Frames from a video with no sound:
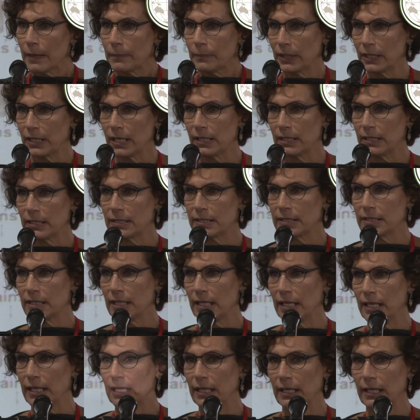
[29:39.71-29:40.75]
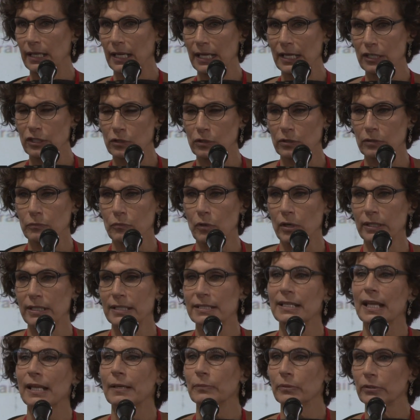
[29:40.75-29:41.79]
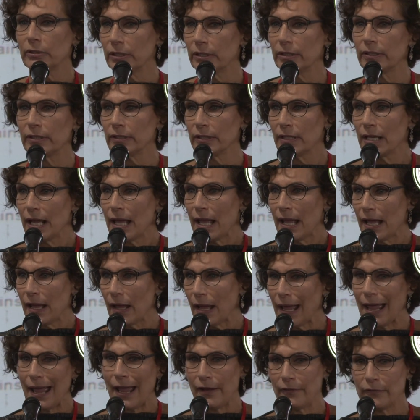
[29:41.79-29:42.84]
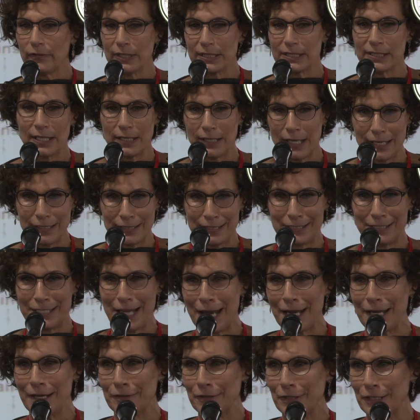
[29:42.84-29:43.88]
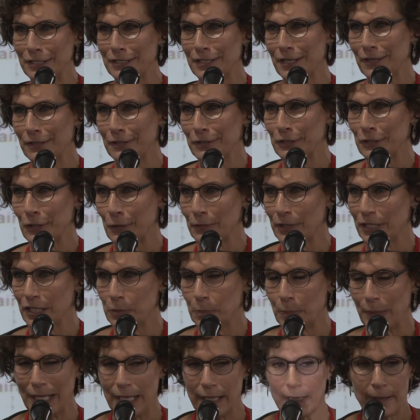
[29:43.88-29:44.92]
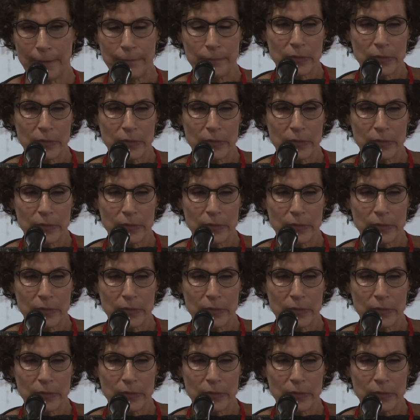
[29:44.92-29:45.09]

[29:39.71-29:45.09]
because the each one is able to have its its day in the sun, so to speak.